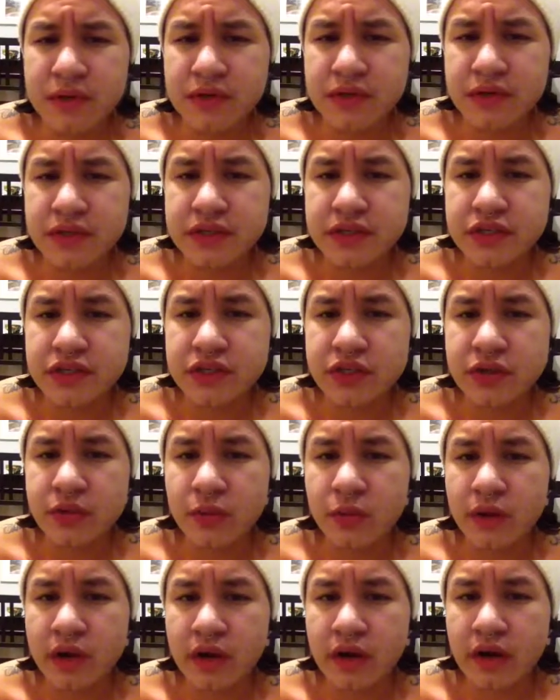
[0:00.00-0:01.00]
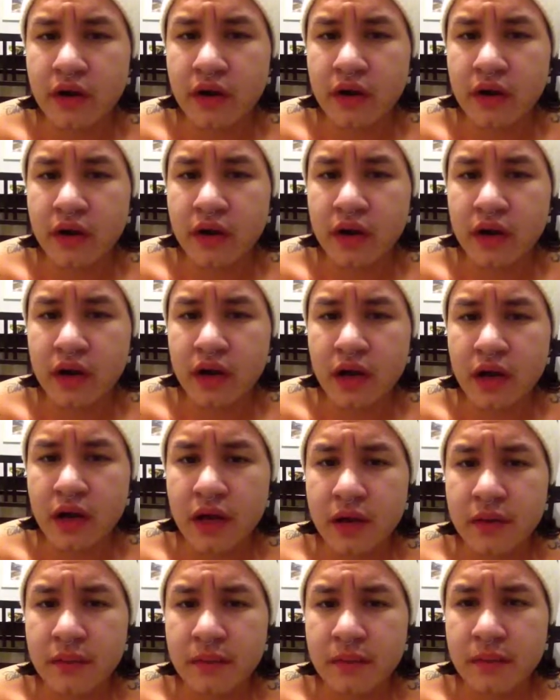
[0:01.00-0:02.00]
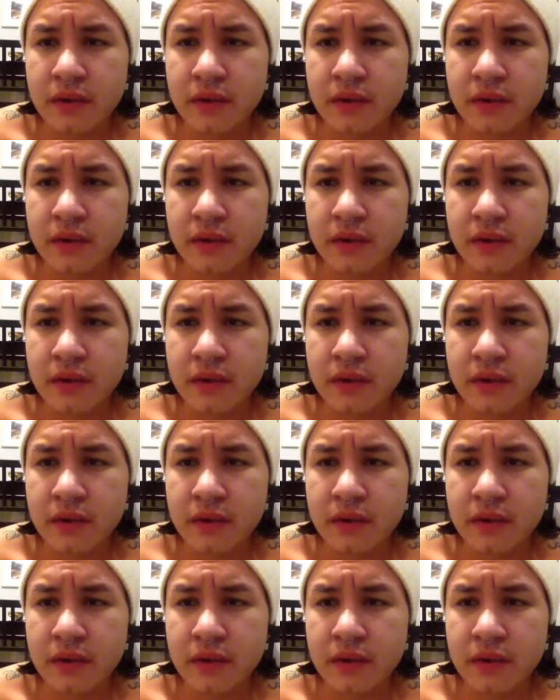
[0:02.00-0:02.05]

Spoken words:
transition where I